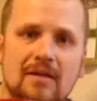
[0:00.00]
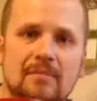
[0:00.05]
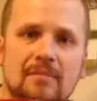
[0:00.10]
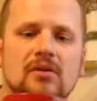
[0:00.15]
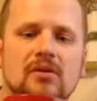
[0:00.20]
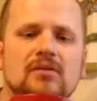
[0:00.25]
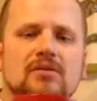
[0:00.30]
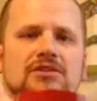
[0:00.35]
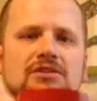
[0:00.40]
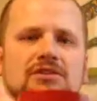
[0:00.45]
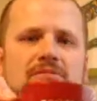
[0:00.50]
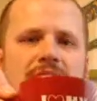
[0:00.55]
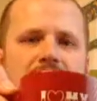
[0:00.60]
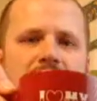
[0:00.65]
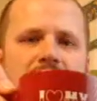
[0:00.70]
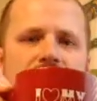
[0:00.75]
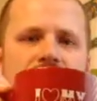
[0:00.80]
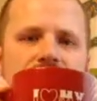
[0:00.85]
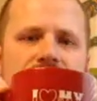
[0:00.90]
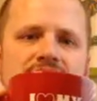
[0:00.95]
my Polish
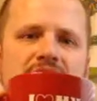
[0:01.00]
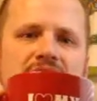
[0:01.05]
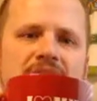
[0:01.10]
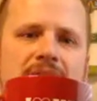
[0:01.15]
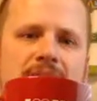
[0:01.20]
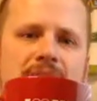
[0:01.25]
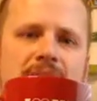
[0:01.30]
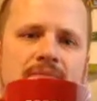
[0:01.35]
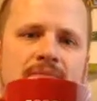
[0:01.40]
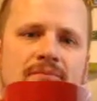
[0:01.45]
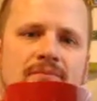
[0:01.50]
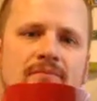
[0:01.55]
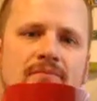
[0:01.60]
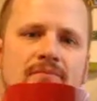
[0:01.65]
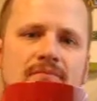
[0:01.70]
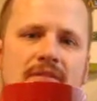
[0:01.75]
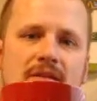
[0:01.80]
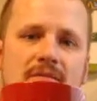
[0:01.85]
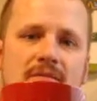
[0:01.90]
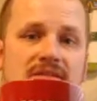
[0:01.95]
mamusia.
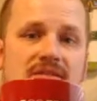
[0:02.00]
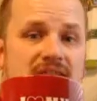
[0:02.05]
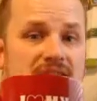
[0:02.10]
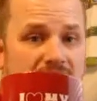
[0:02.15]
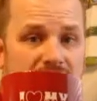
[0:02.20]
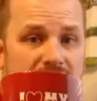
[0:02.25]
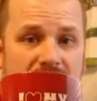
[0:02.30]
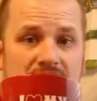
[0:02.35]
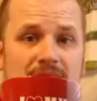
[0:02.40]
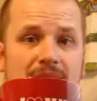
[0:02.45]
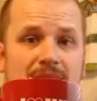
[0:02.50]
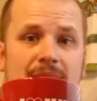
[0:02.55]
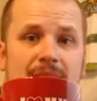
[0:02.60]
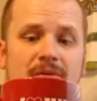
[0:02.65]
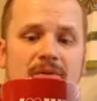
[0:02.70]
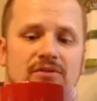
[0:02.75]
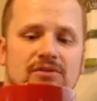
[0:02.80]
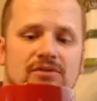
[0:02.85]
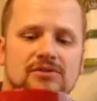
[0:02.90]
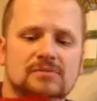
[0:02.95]
That means I love my
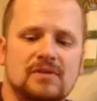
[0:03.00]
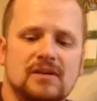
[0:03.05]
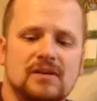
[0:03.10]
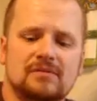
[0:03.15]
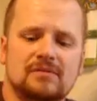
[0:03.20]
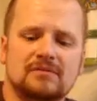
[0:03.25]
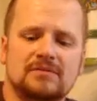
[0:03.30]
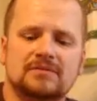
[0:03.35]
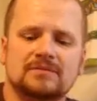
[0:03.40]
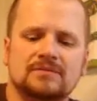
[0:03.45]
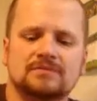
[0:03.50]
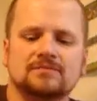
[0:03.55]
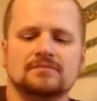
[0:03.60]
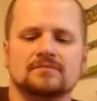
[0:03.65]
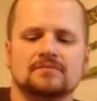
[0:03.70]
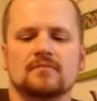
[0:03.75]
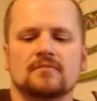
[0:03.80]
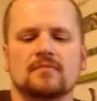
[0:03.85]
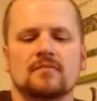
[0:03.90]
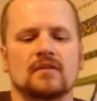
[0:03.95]
Polish mom.
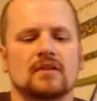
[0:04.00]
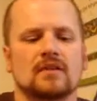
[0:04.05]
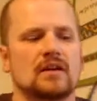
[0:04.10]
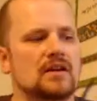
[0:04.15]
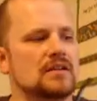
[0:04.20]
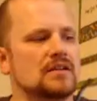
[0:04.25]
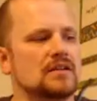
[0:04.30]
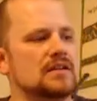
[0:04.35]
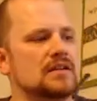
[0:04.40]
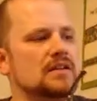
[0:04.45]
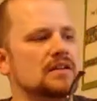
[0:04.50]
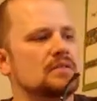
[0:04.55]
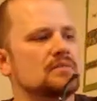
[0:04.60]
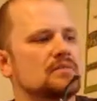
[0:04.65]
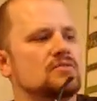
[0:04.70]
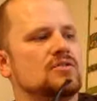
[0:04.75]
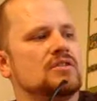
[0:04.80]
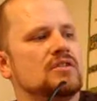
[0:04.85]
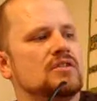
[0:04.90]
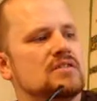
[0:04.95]
And in it,
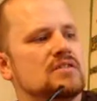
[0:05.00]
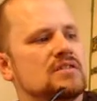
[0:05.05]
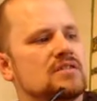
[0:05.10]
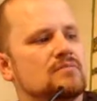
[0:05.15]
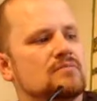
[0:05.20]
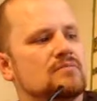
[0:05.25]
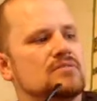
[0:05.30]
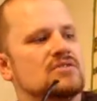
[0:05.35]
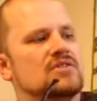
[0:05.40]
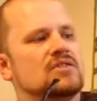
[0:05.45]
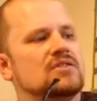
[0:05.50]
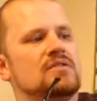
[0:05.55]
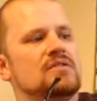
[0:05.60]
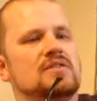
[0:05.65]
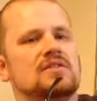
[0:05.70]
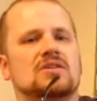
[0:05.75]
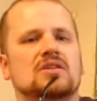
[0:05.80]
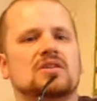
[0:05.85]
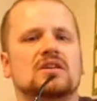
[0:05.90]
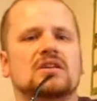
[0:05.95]
I'm drinking some
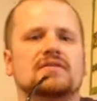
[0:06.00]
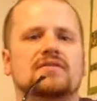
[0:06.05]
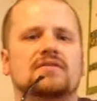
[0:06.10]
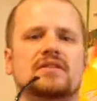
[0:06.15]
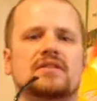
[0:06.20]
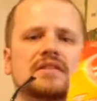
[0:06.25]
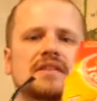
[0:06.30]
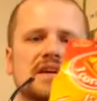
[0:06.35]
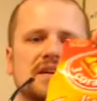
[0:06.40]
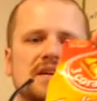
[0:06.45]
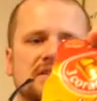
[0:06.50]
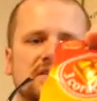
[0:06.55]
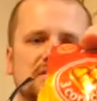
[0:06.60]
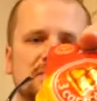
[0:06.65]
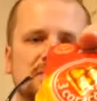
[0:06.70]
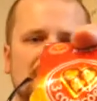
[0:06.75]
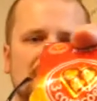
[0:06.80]
Brazilian coffee that